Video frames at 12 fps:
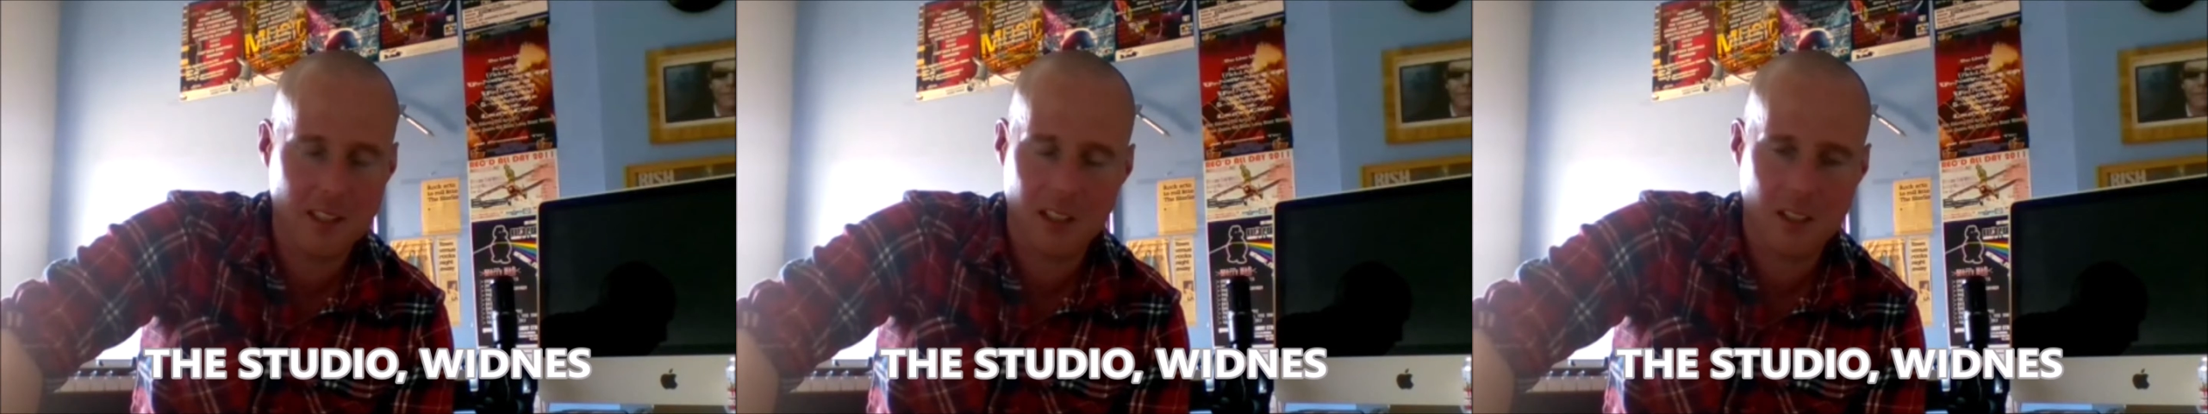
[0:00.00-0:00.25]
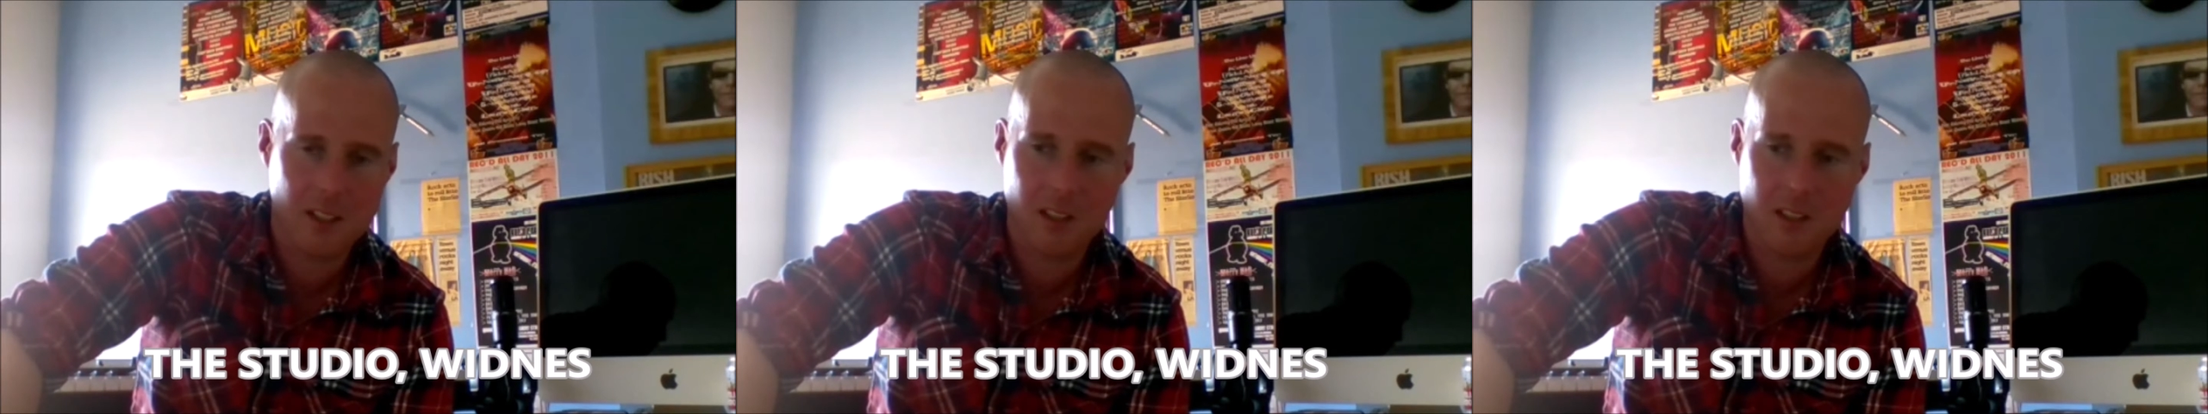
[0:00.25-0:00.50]

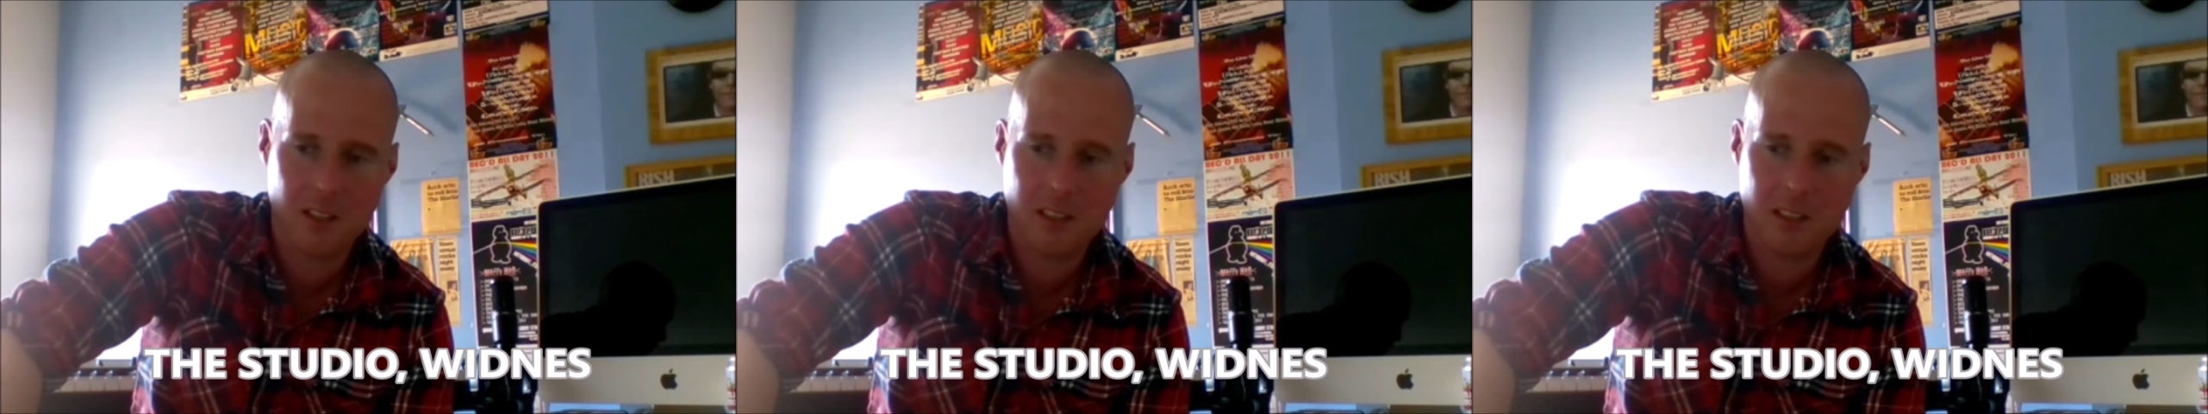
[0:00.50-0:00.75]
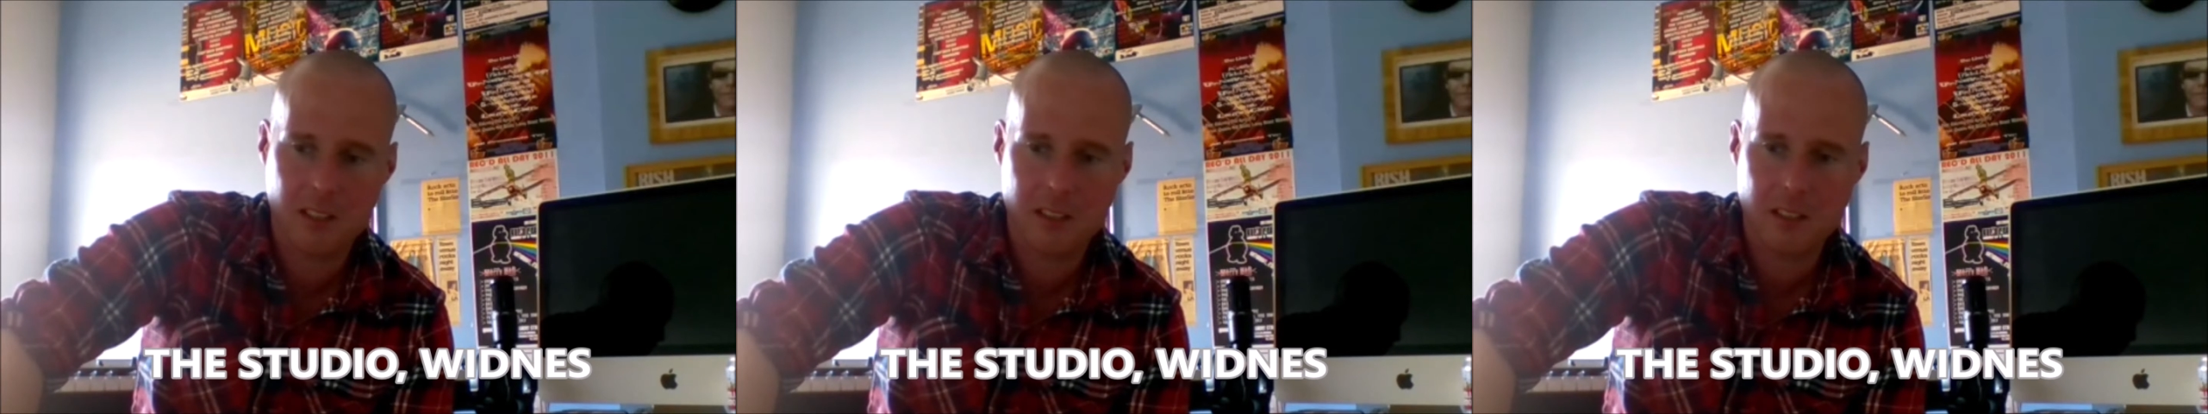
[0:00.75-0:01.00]
all of
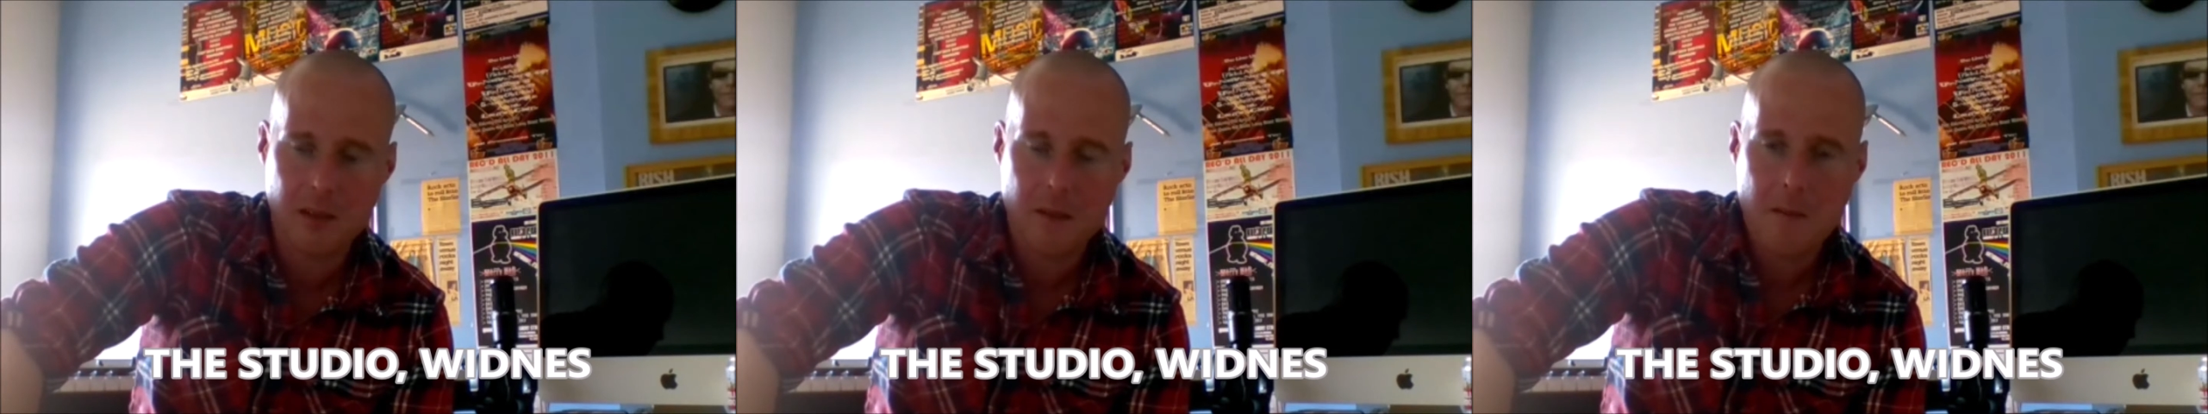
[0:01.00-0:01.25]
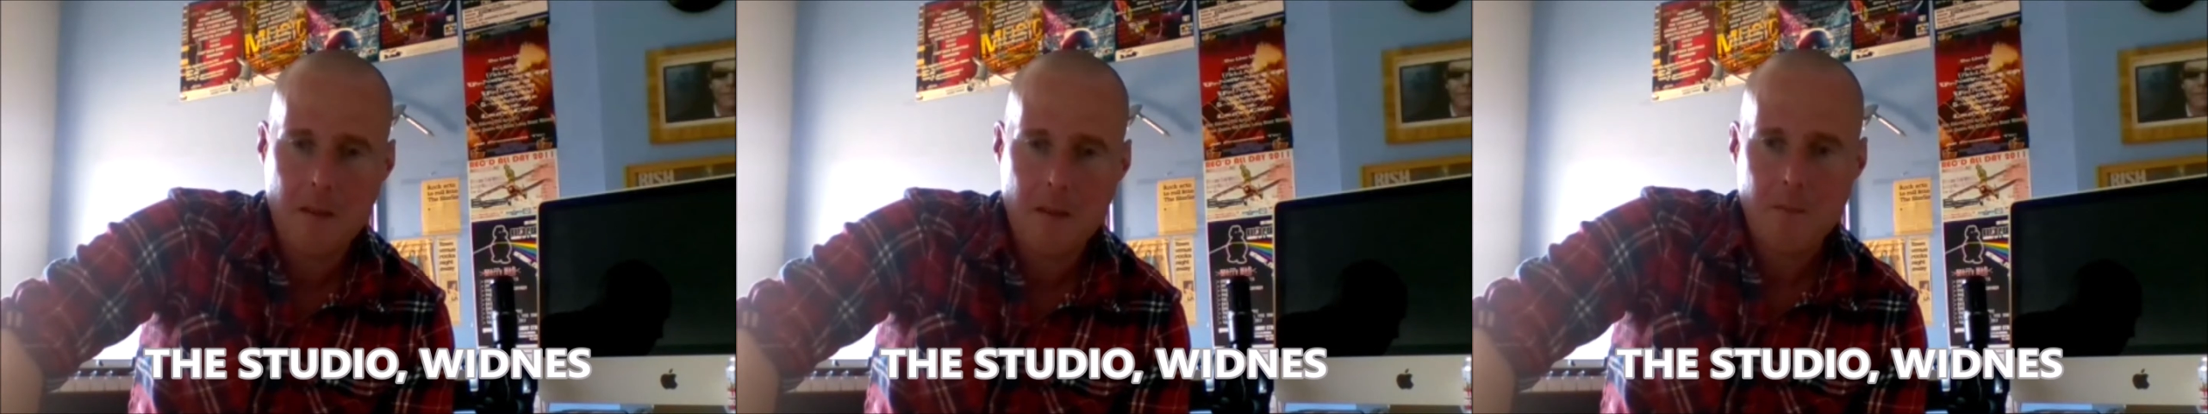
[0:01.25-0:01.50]
these things.
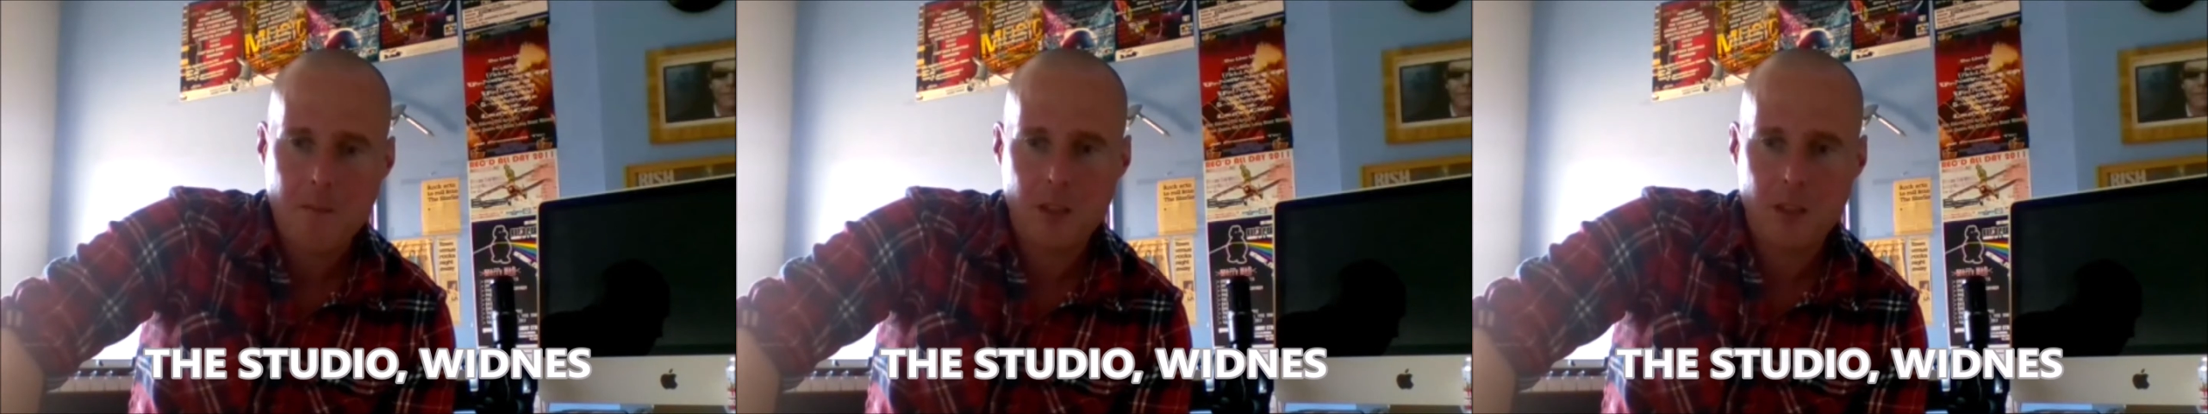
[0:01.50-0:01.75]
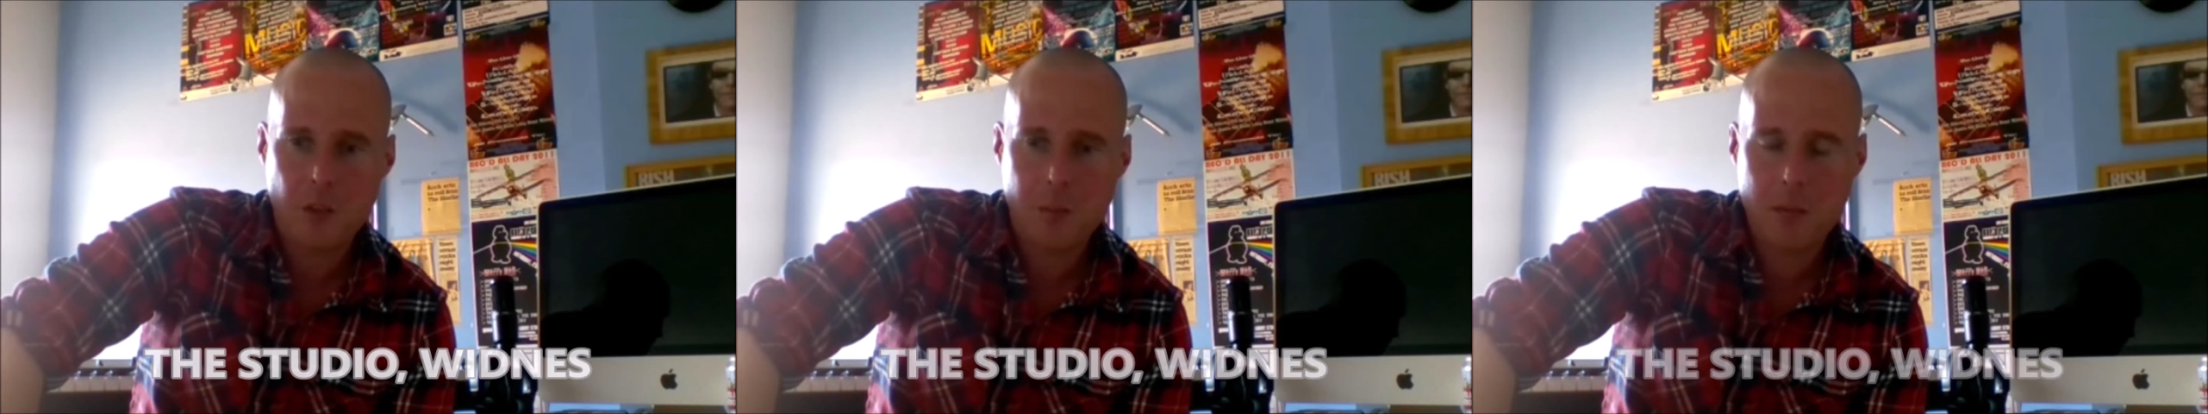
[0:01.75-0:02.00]

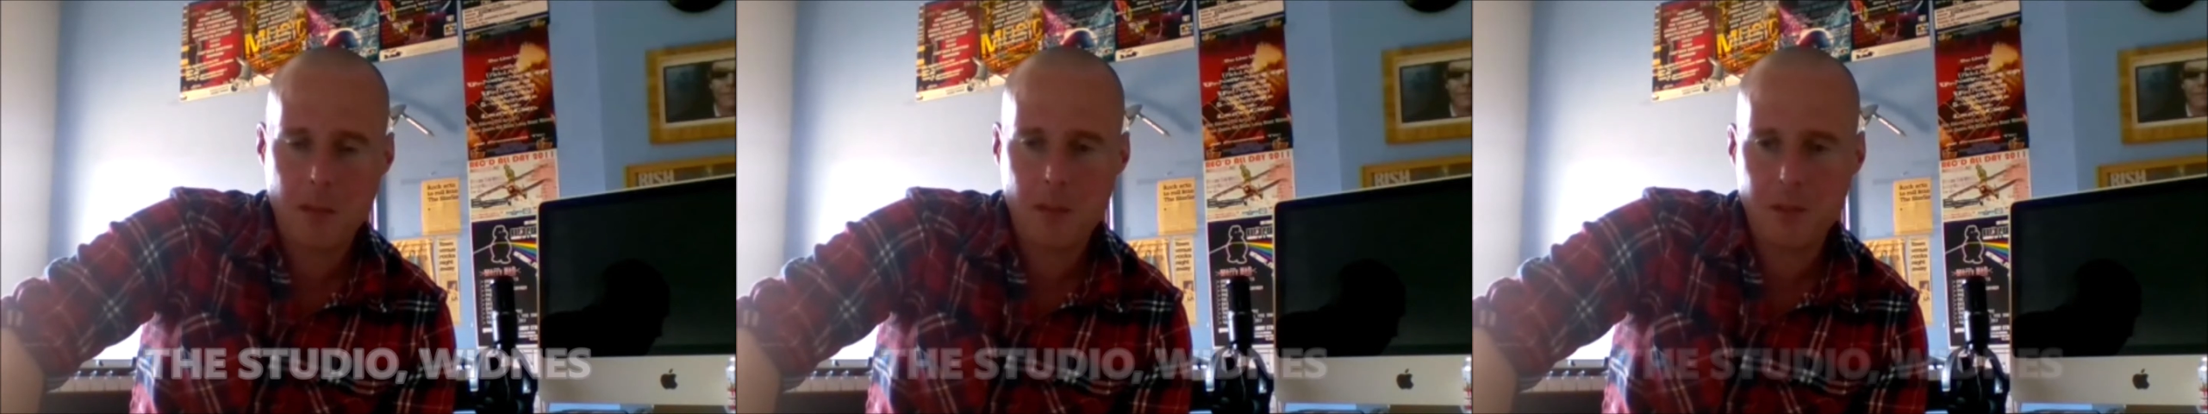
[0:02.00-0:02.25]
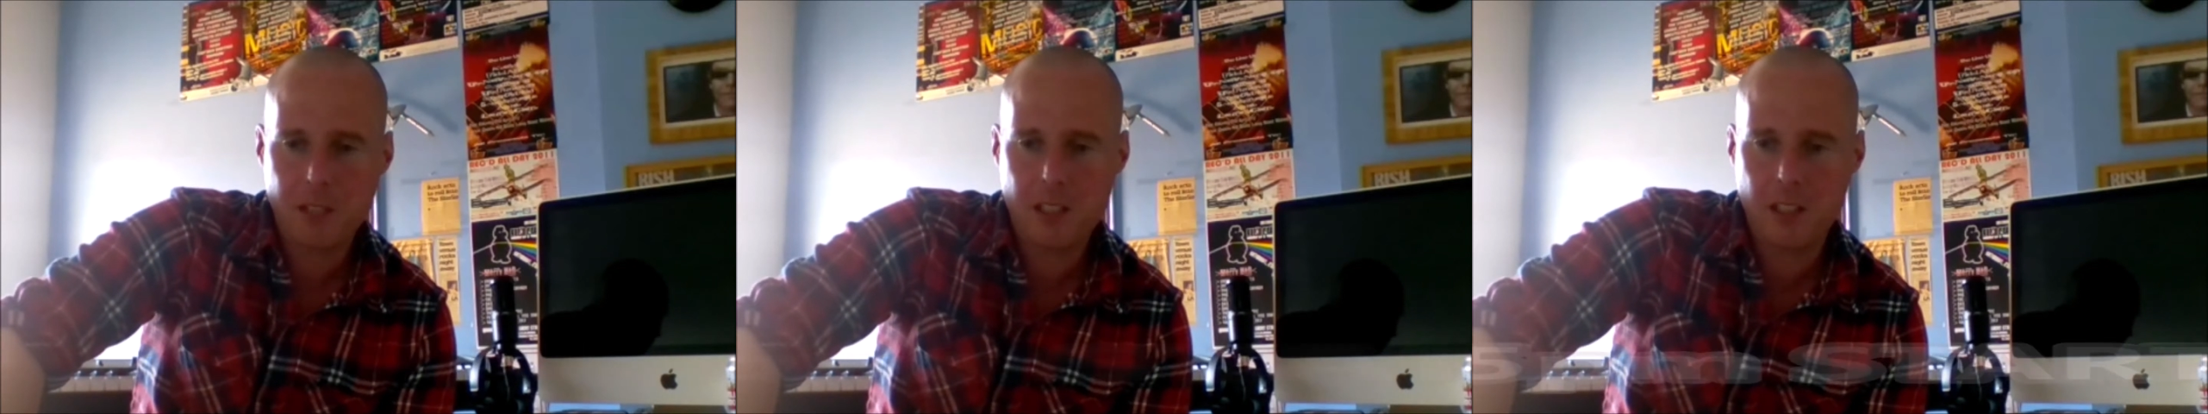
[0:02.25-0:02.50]
So people
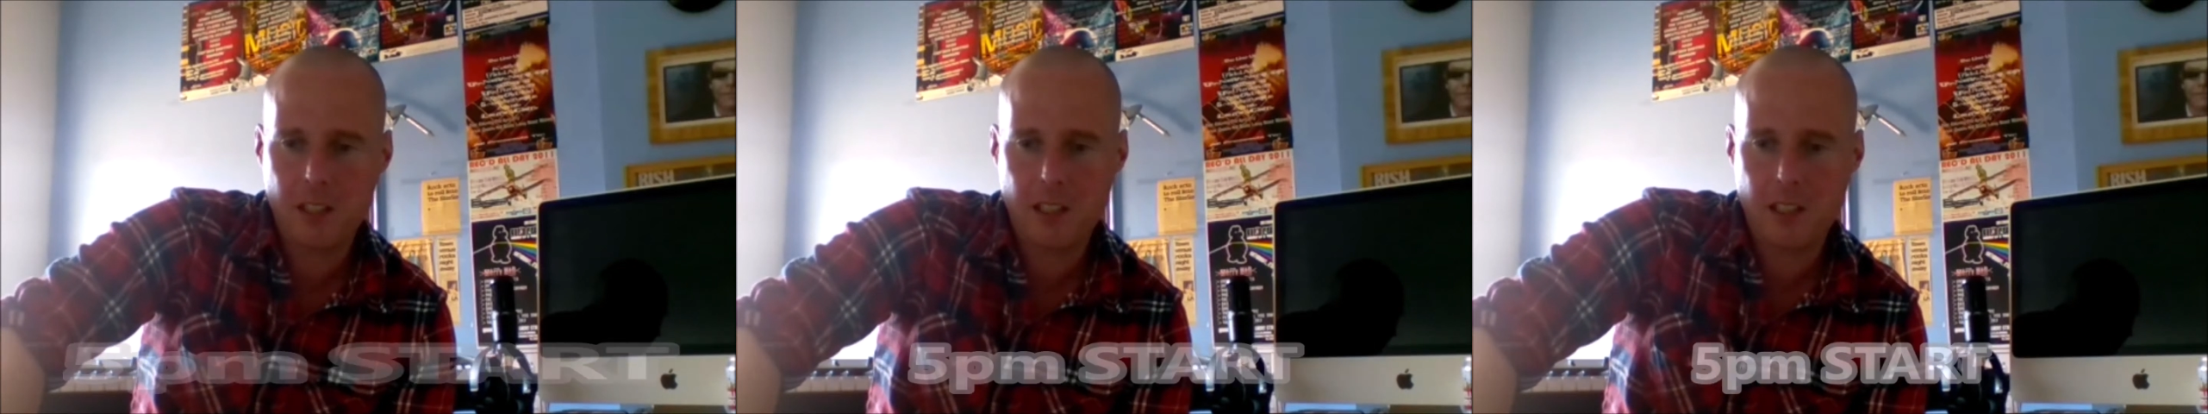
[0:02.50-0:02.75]
see you